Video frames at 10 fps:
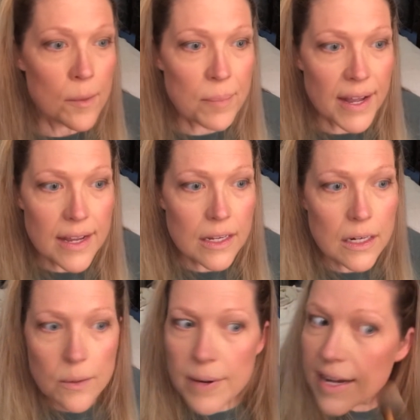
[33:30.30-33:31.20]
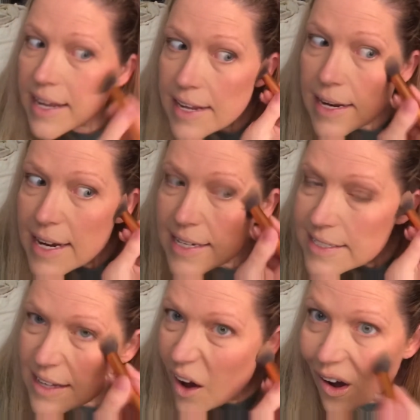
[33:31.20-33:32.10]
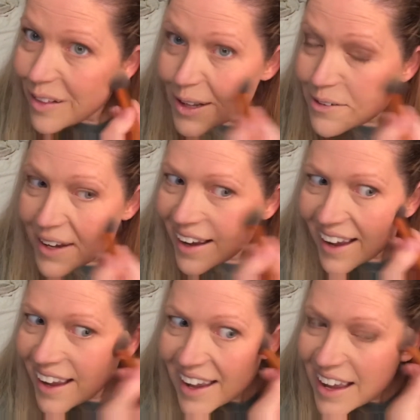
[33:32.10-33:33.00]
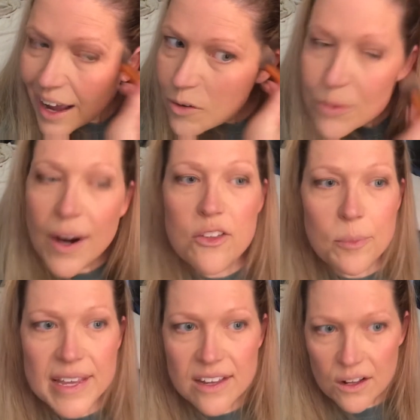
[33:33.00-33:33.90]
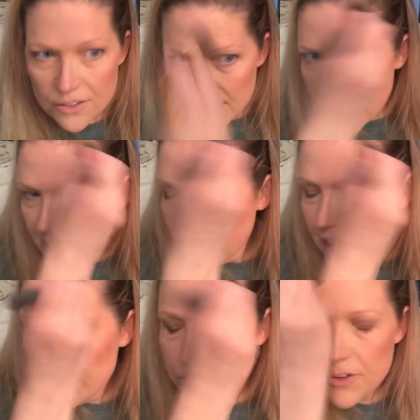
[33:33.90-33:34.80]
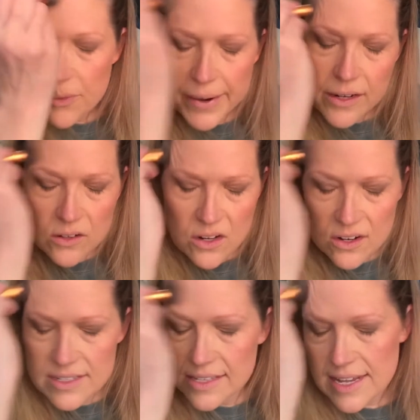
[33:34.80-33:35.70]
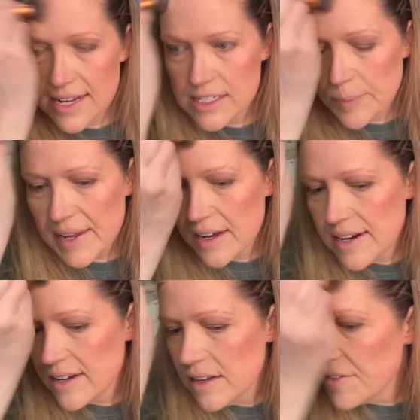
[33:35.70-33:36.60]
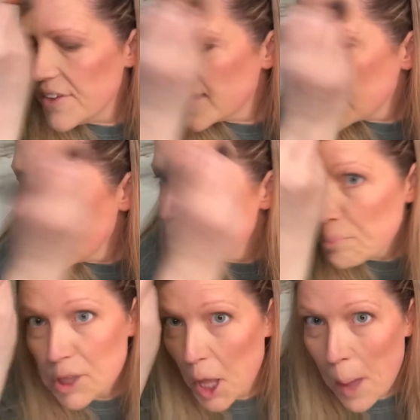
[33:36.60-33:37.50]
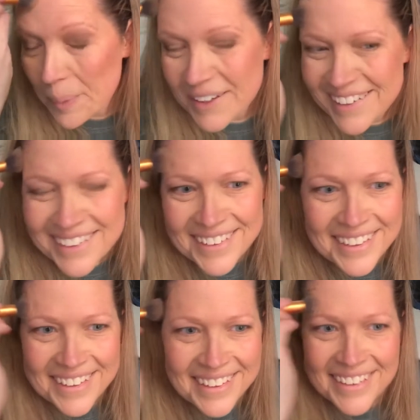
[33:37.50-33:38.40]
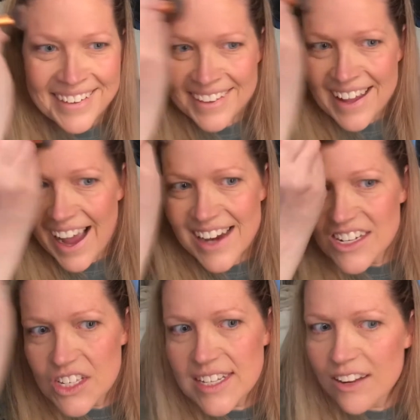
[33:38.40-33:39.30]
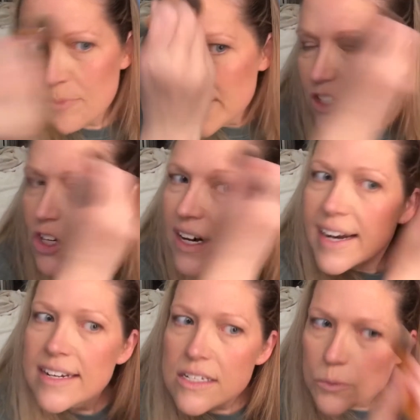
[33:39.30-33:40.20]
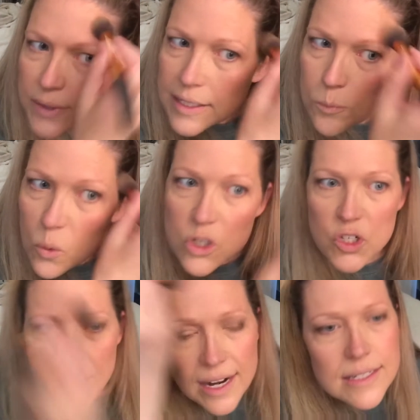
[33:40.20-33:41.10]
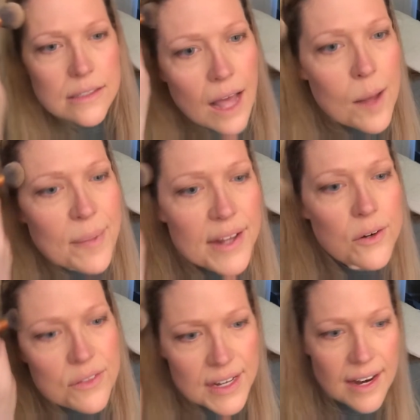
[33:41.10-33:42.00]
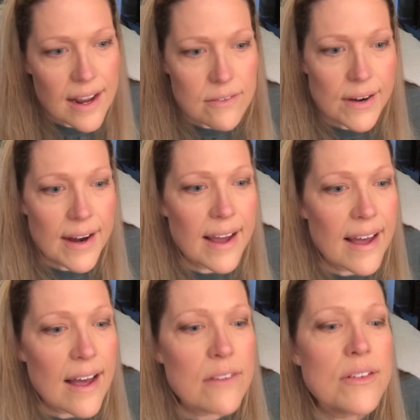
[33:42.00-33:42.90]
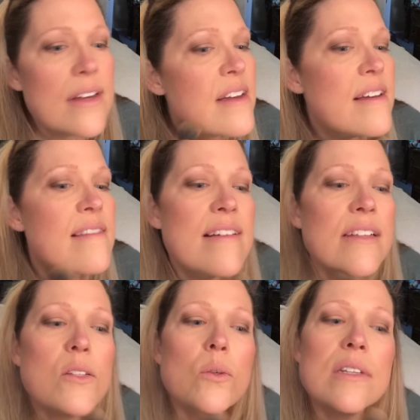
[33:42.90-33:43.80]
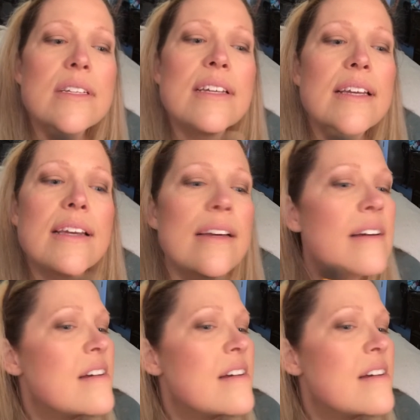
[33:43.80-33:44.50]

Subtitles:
But you know what? It's all okay. I would rather be healthy and have a few wrinkles than to be unhealthy and plump. I just have been trying to really moisturize a lot better than I ever have and that sort of thing.